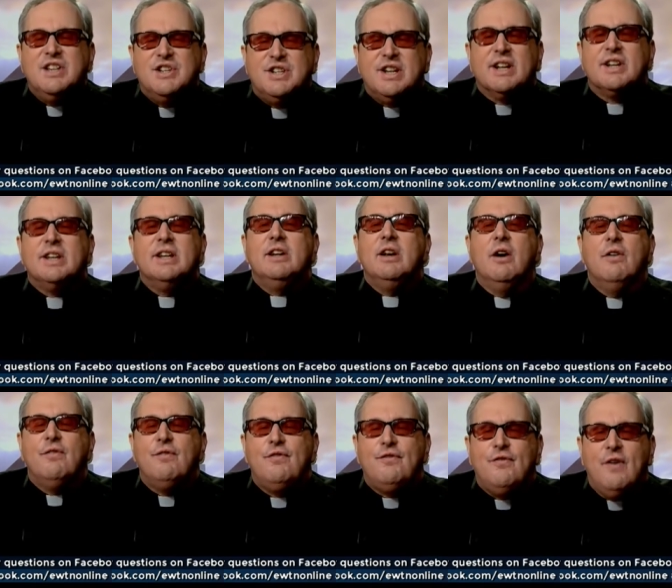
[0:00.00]
didn't
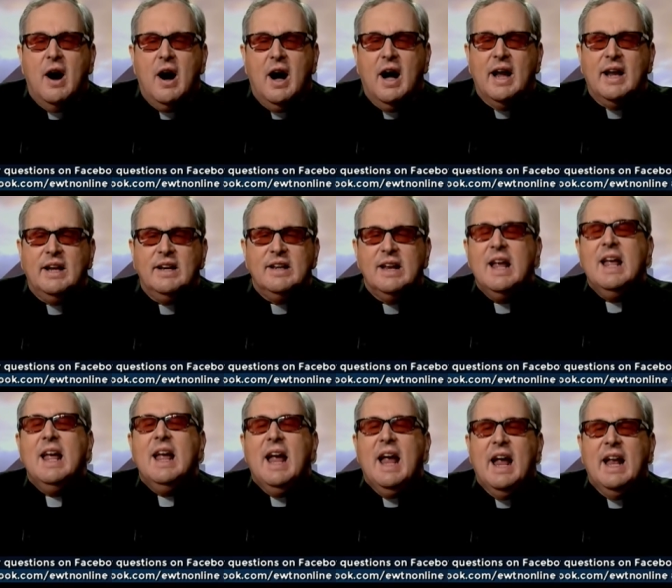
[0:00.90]
find
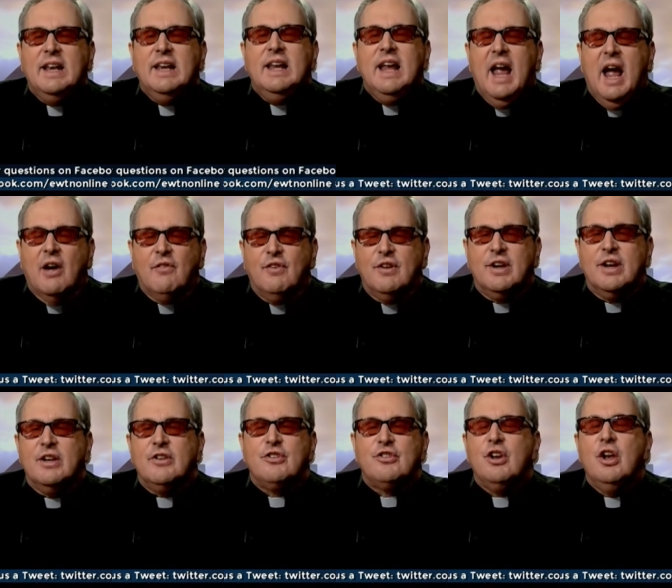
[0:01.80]
any
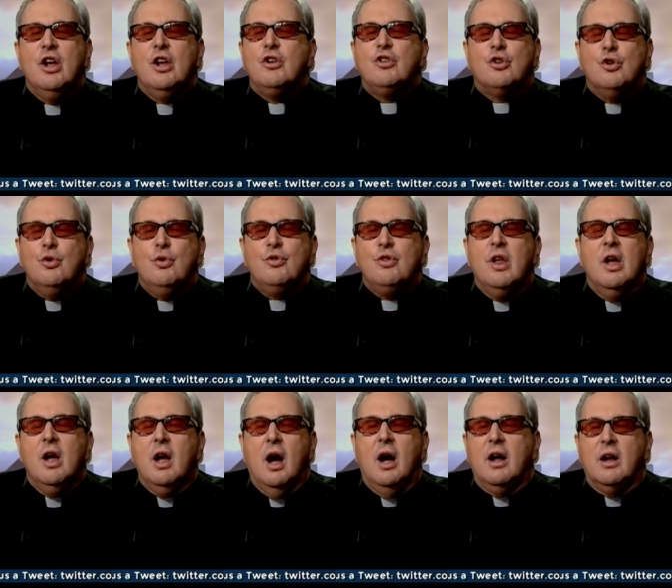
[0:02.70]
evidence to
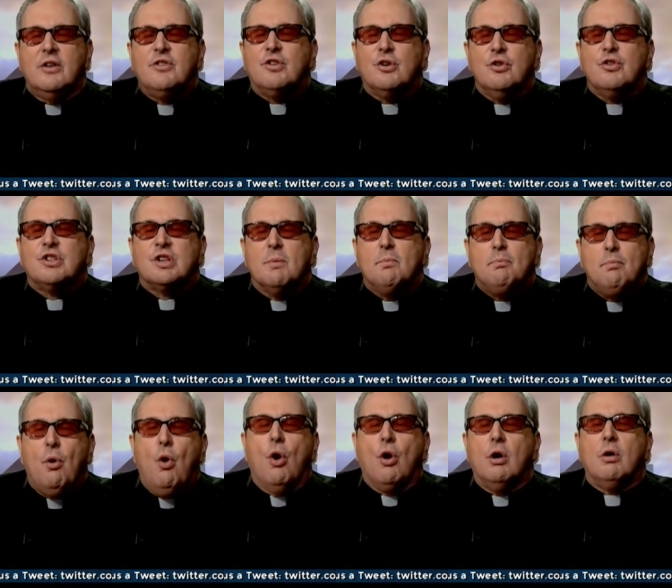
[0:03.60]
uh, to
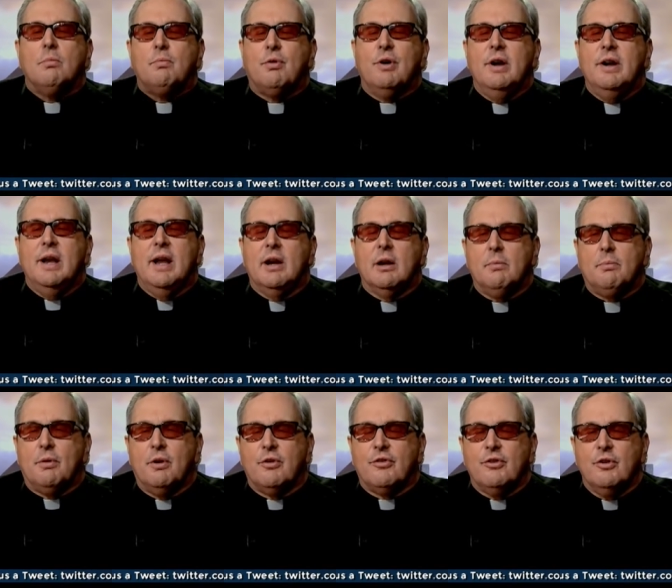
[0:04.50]
support prenatal
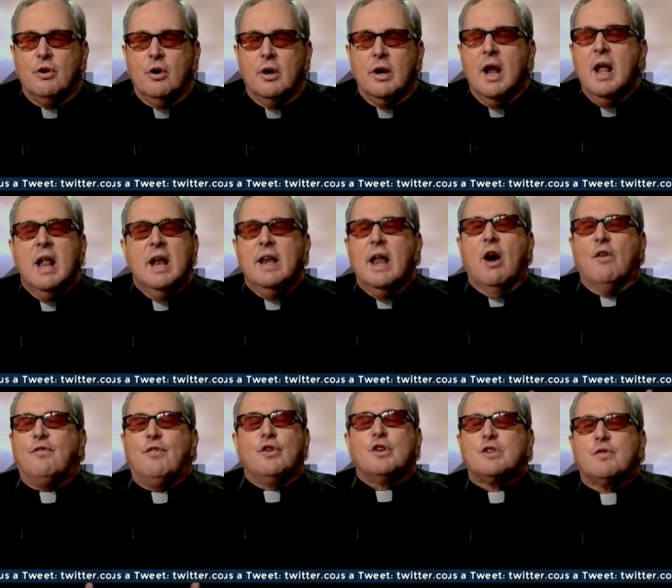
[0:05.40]
personhood. Mm-hmm.
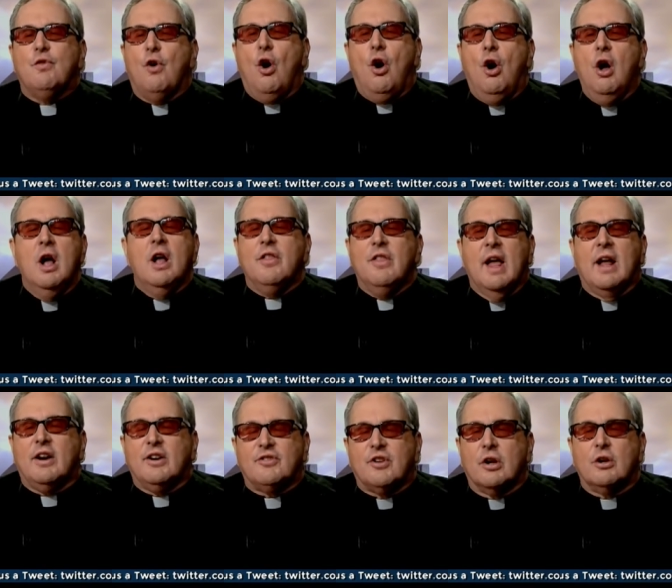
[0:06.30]
Now, first of all,
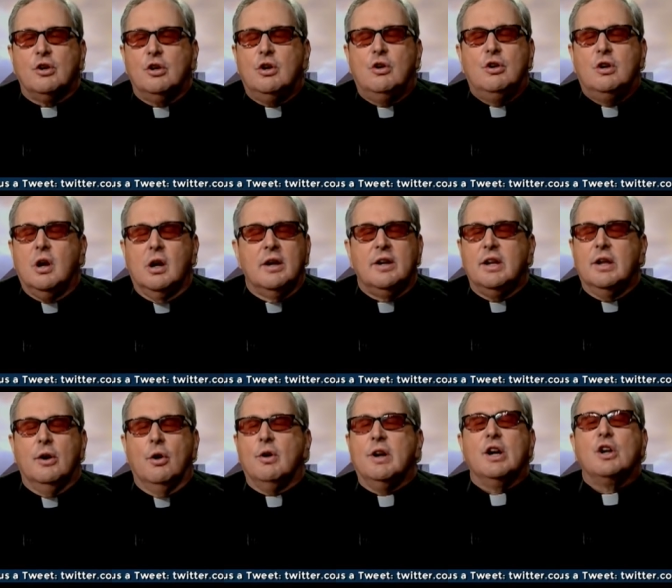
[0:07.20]
that is a
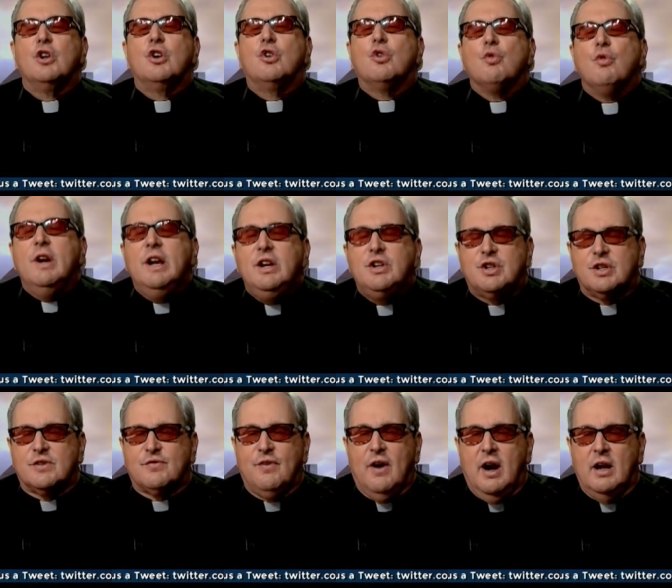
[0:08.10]
you know an
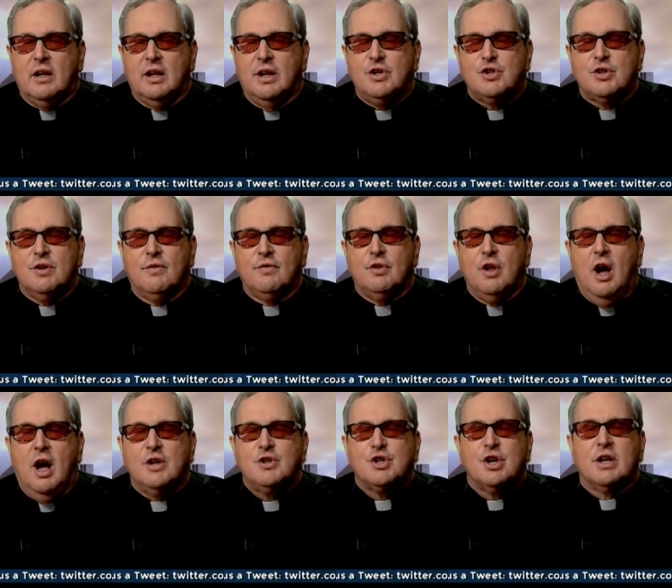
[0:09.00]
egregious violation of
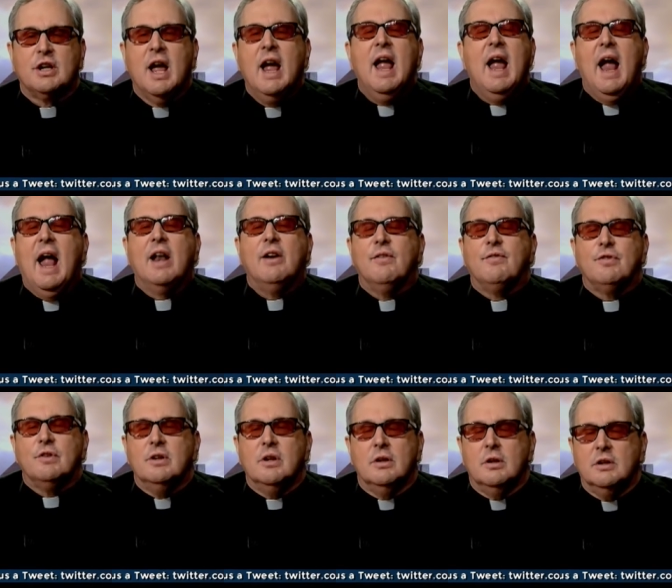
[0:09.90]
logic and
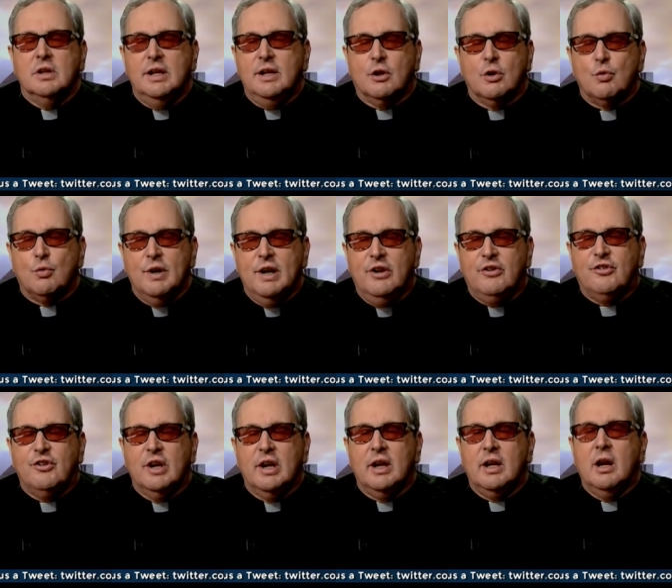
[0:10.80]
of legal
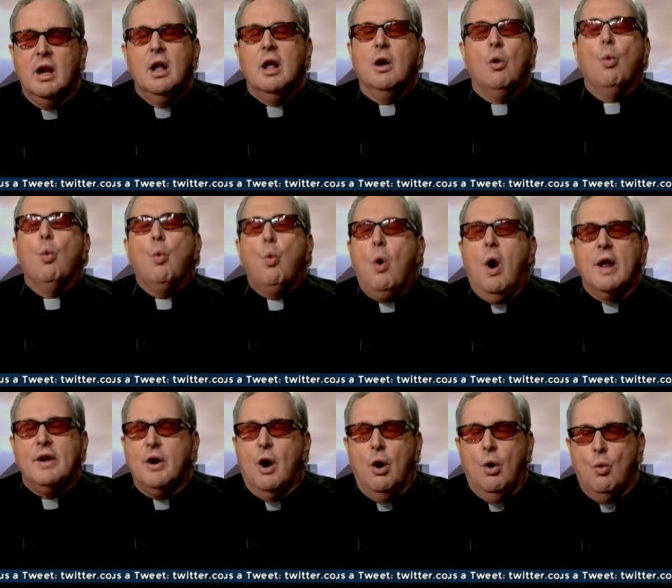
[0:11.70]
reasoning
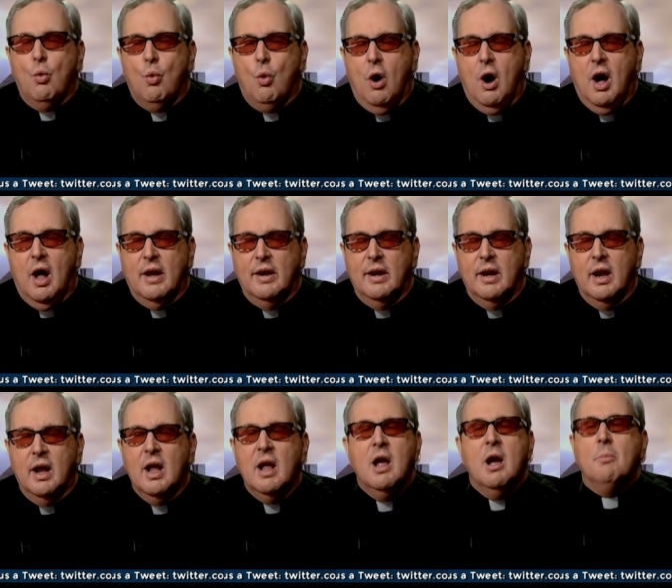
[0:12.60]

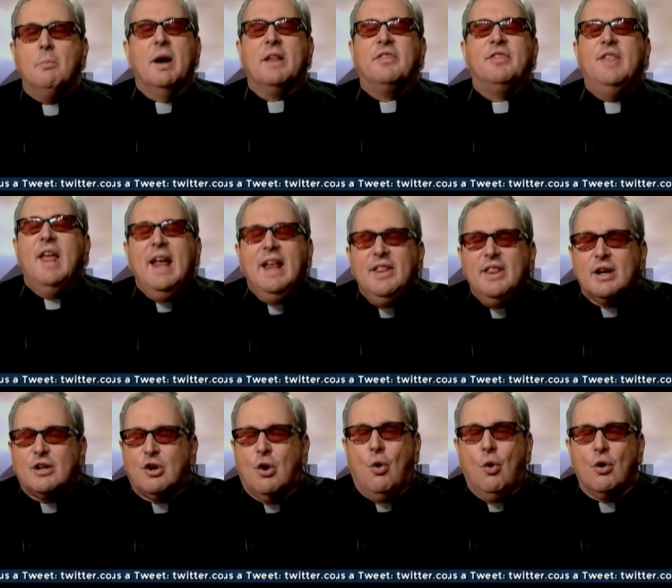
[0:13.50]
101. But then
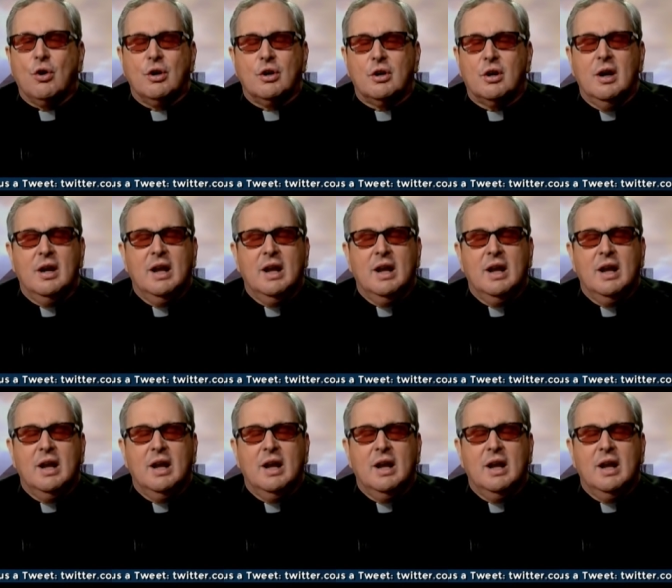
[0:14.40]
the court,